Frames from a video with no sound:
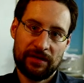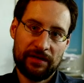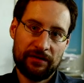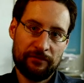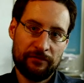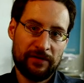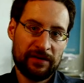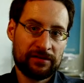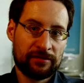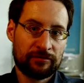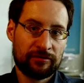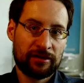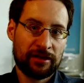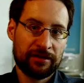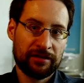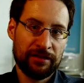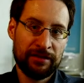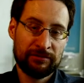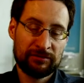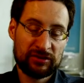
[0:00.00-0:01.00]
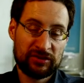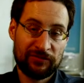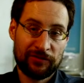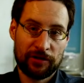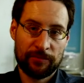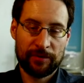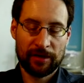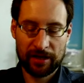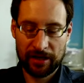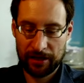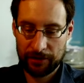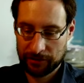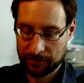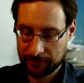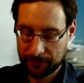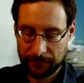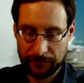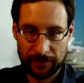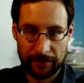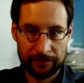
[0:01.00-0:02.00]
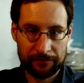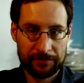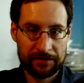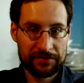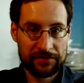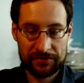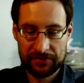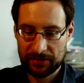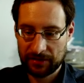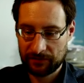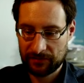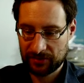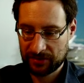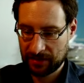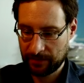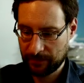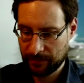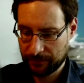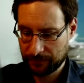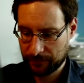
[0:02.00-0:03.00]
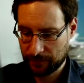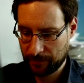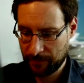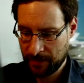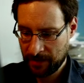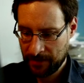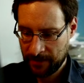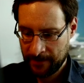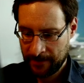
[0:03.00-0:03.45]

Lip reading: veteran Linux developer cannot find where this stuff is coming from.